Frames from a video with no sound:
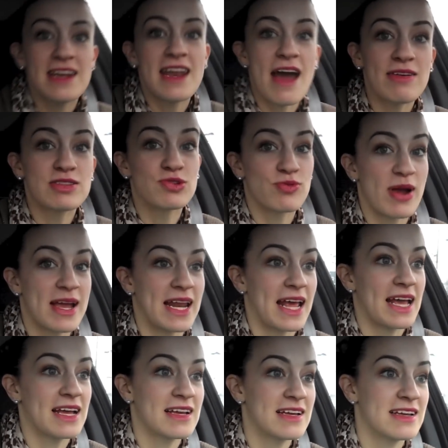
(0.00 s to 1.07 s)
Now it's
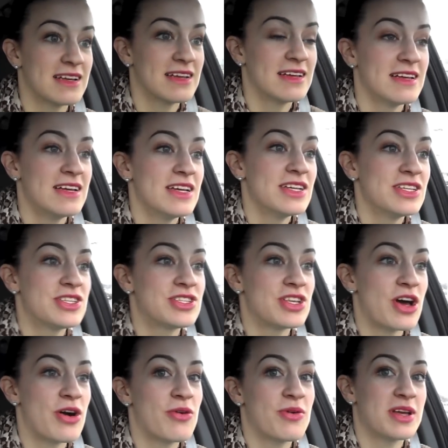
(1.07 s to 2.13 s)
raining,
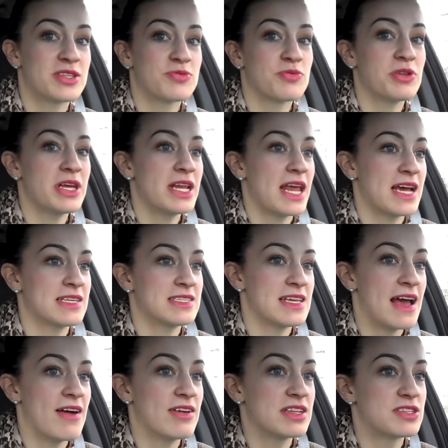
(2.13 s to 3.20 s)
so it's really
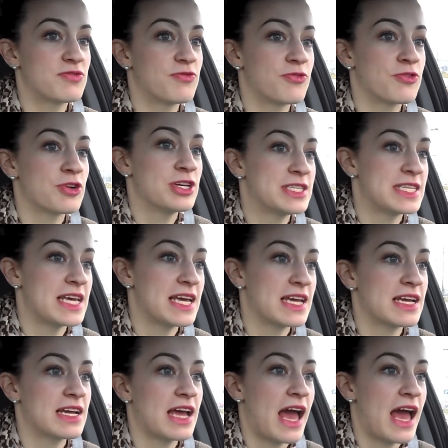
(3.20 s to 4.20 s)
nasty out, and it's freezing,